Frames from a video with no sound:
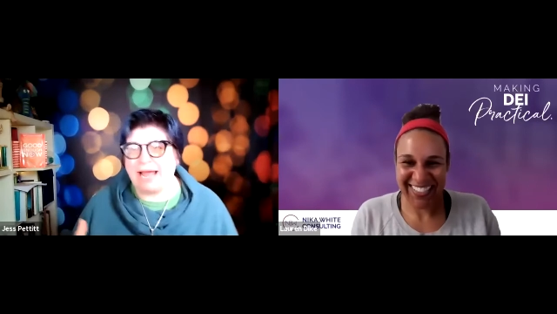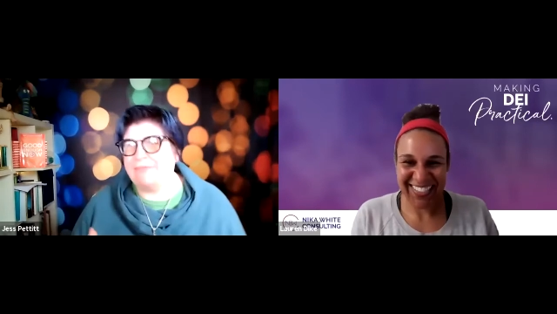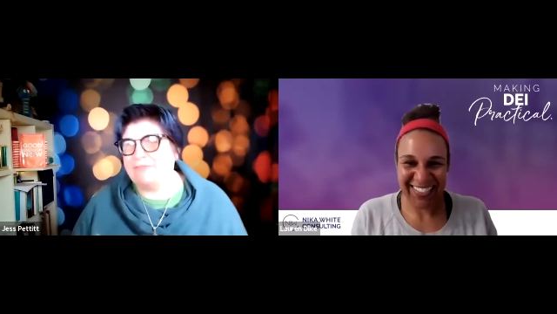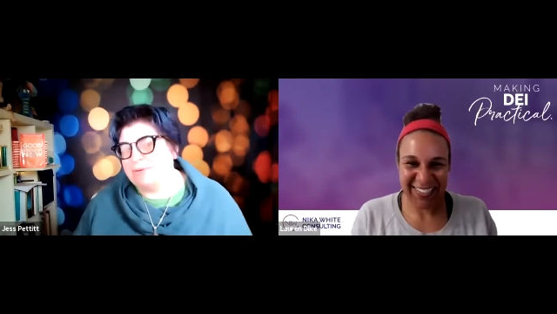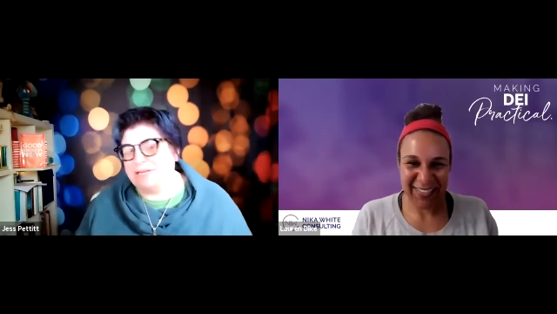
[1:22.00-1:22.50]

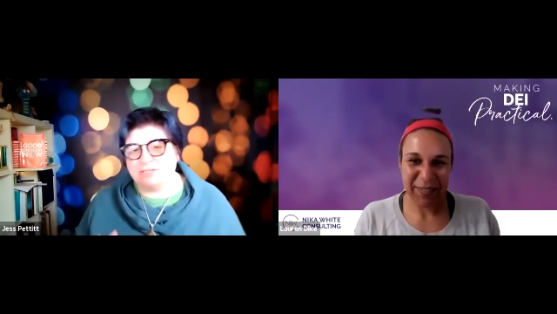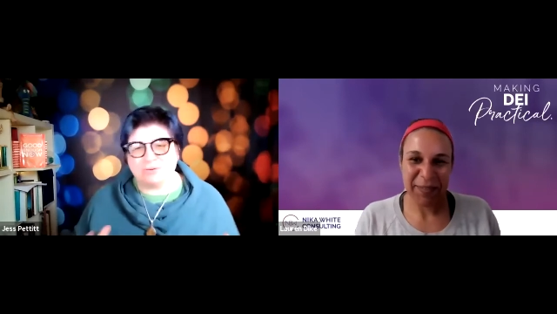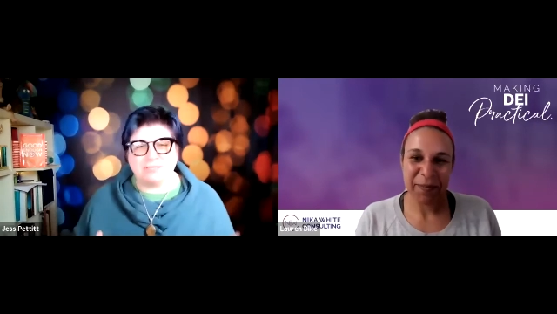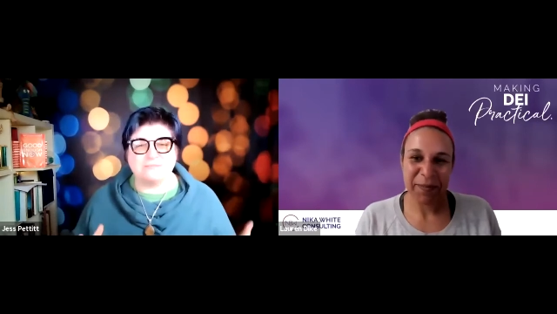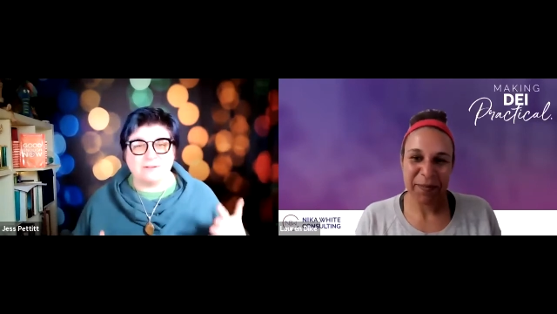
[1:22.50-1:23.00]
Speaker 1: have you, and it's
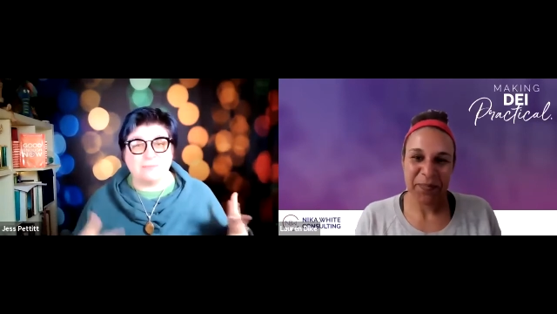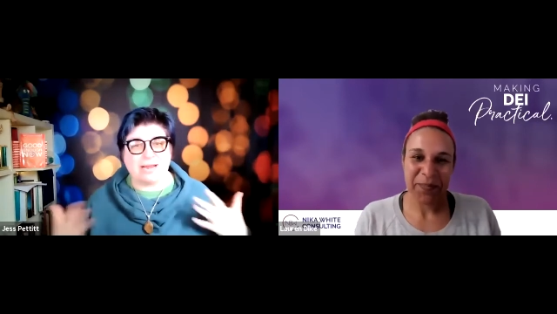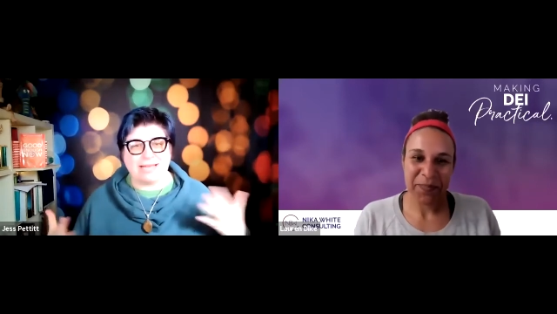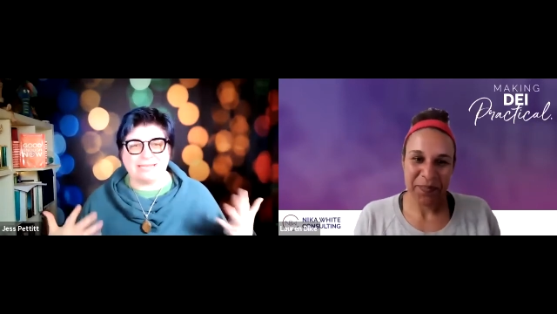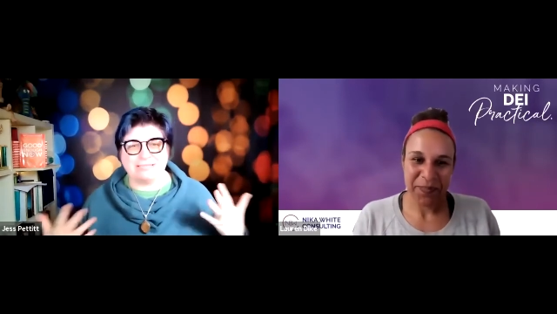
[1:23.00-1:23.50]
always fun
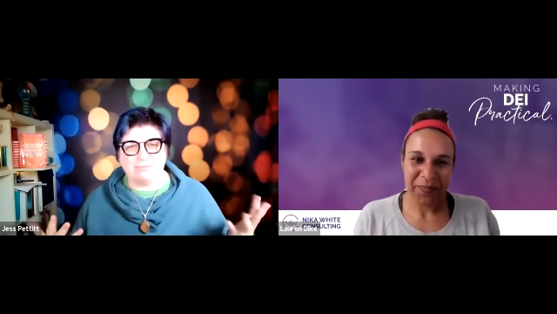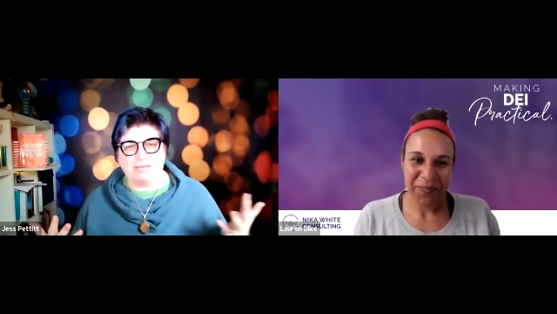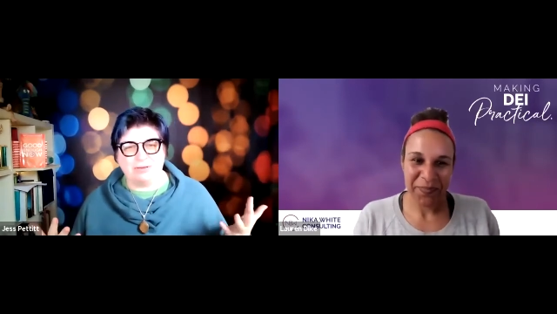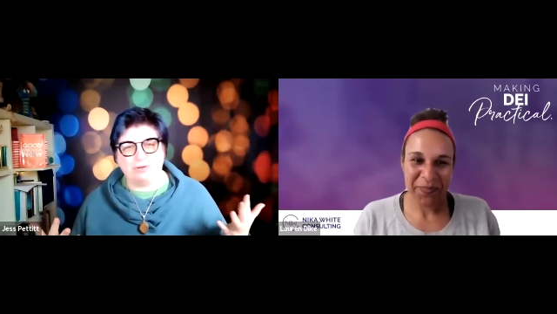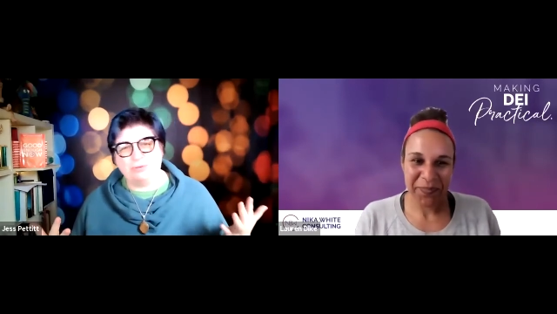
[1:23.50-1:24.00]
when I get to
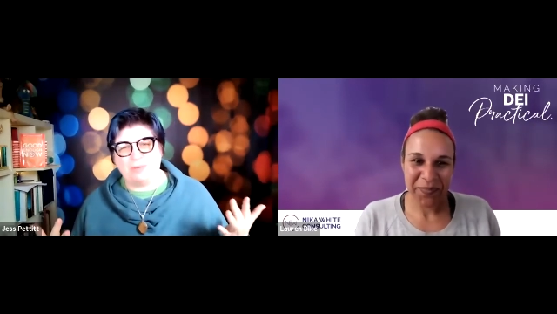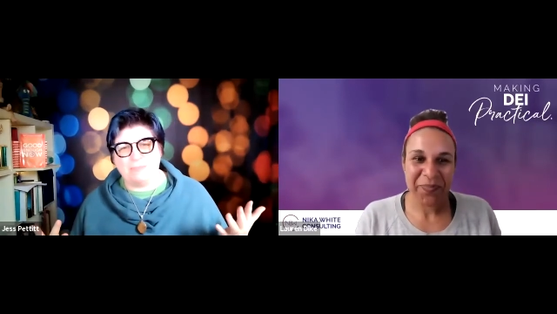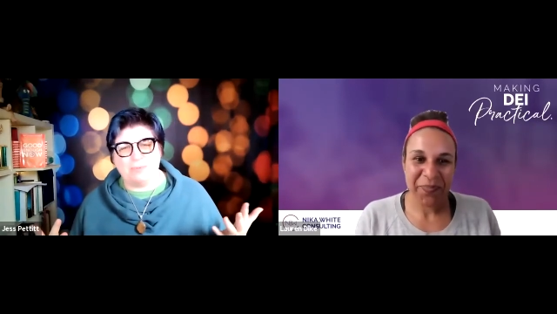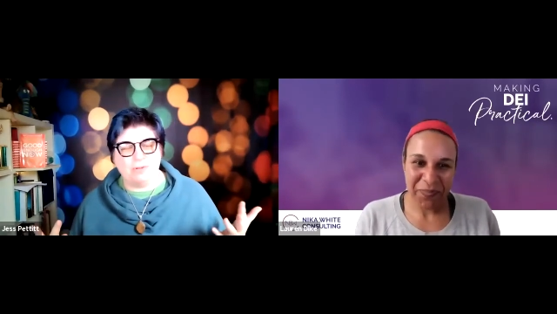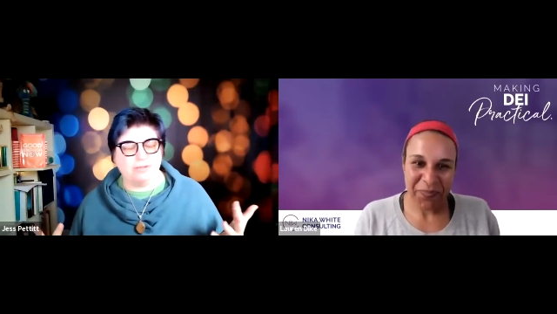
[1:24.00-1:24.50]
meet new
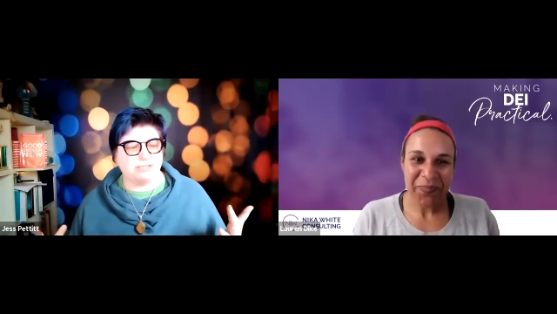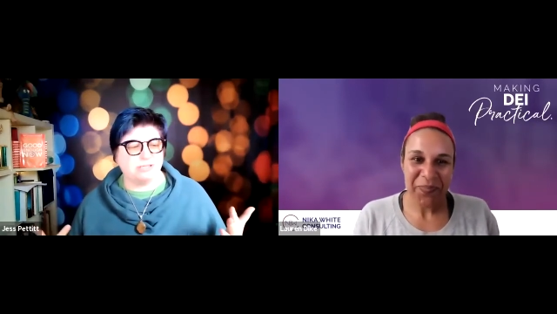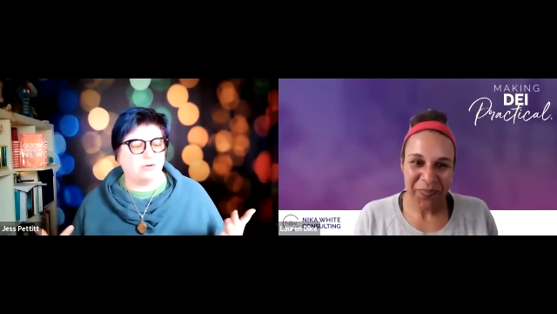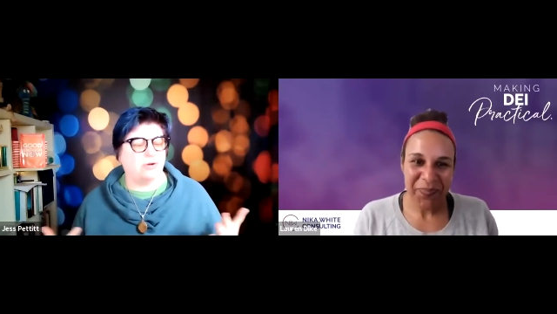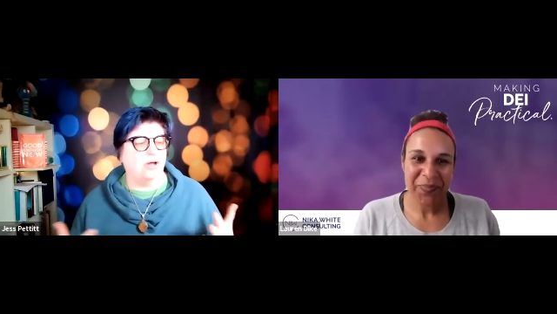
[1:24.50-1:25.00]
people. And
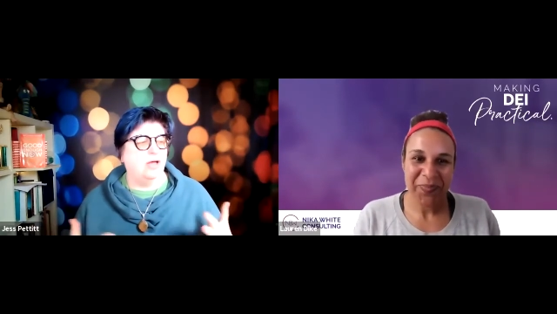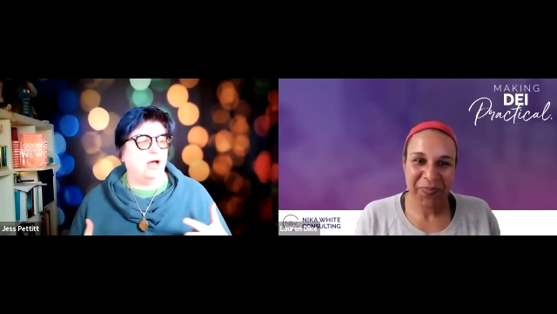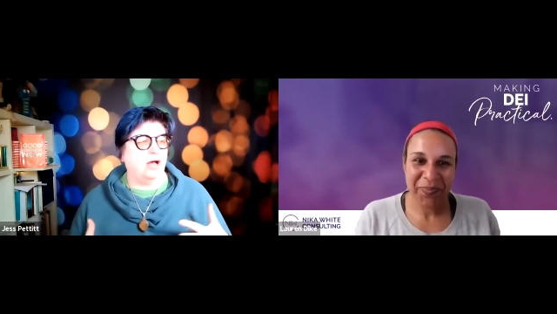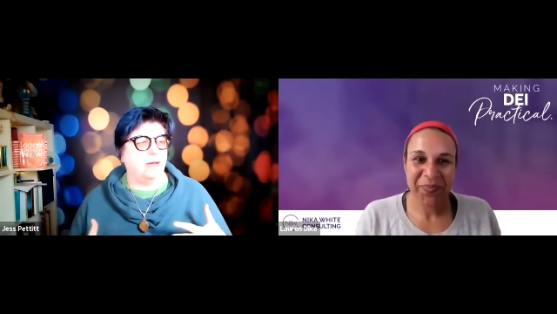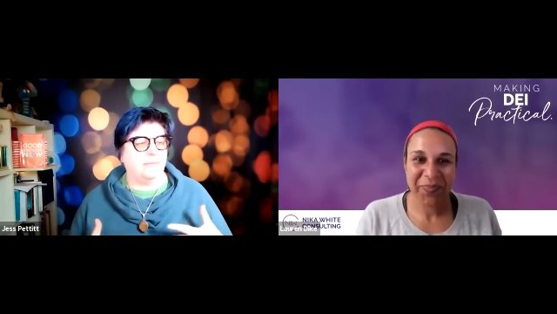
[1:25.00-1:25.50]
so
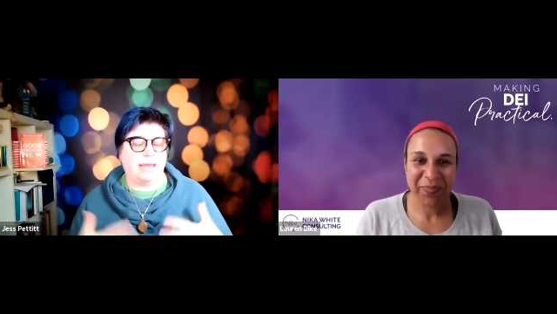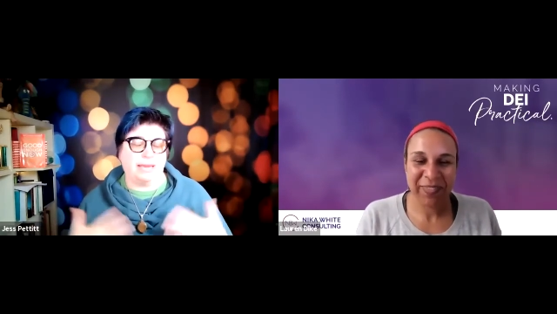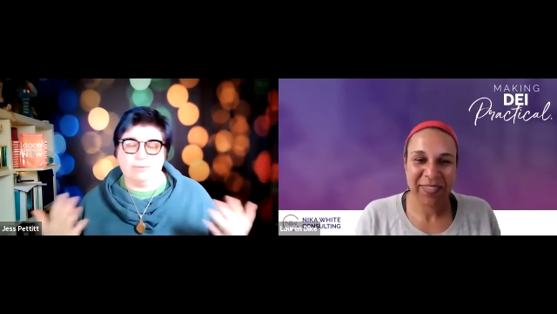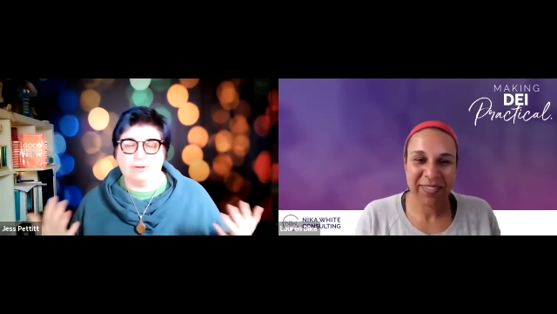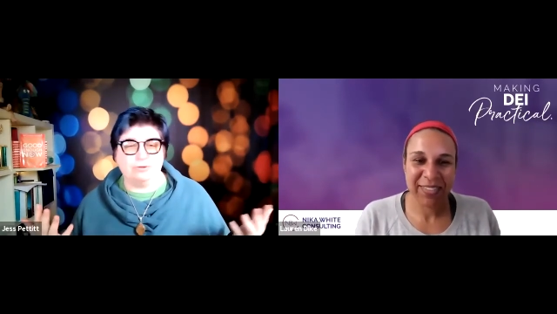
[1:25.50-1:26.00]
um,
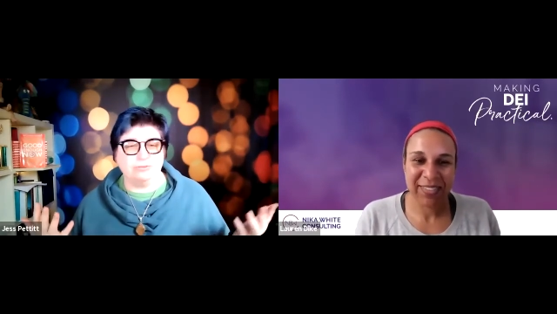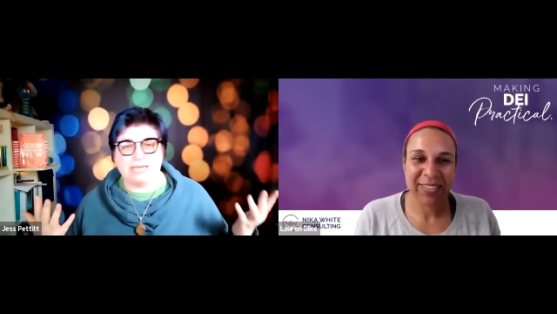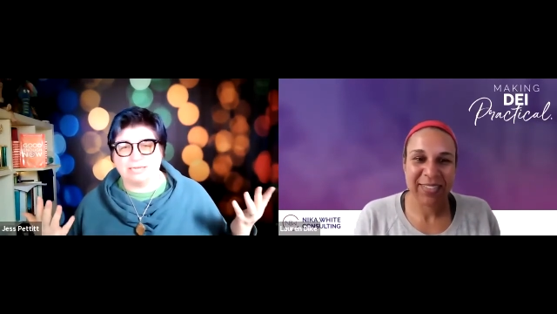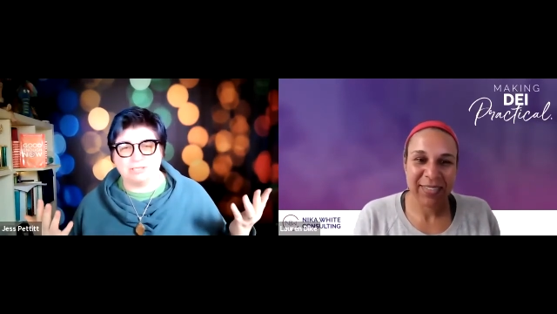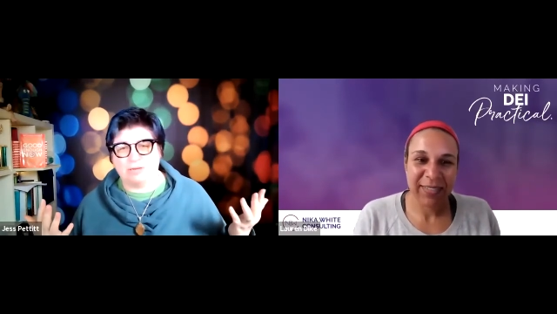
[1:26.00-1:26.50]
anyone who's
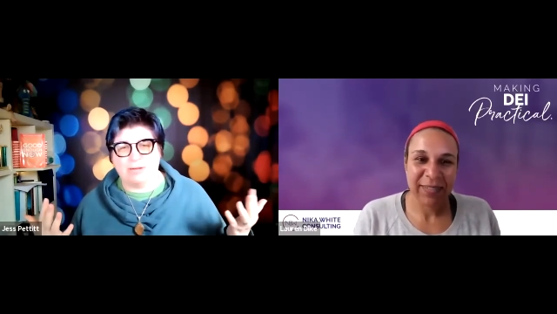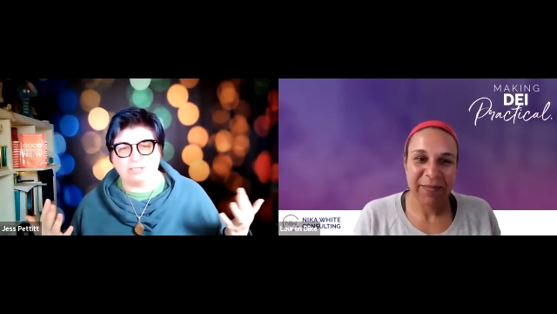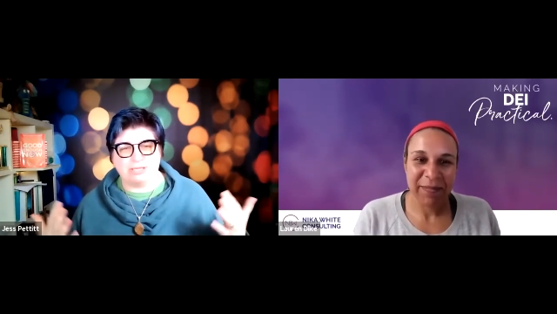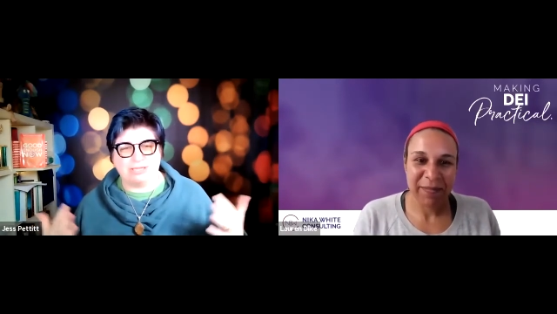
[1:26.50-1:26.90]
actually watching